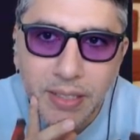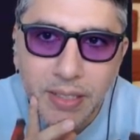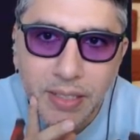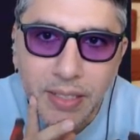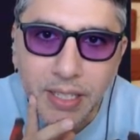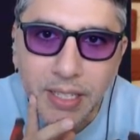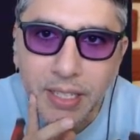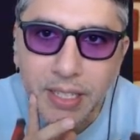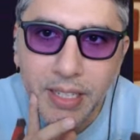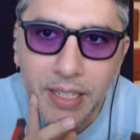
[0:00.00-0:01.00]

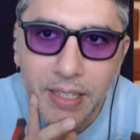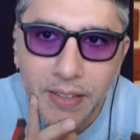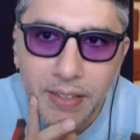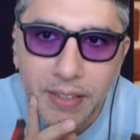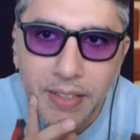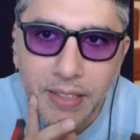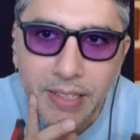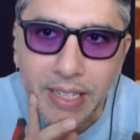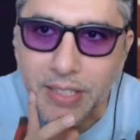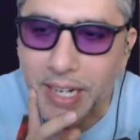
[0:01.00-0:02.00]

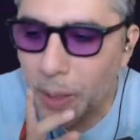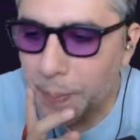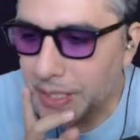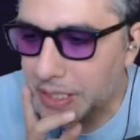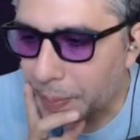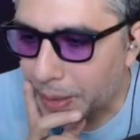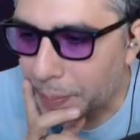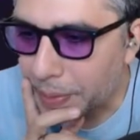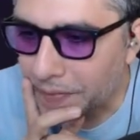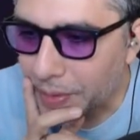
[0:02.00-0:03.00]
That's right. I opened this up in a
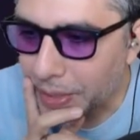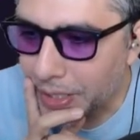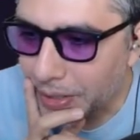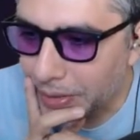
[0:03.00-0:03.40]
private window.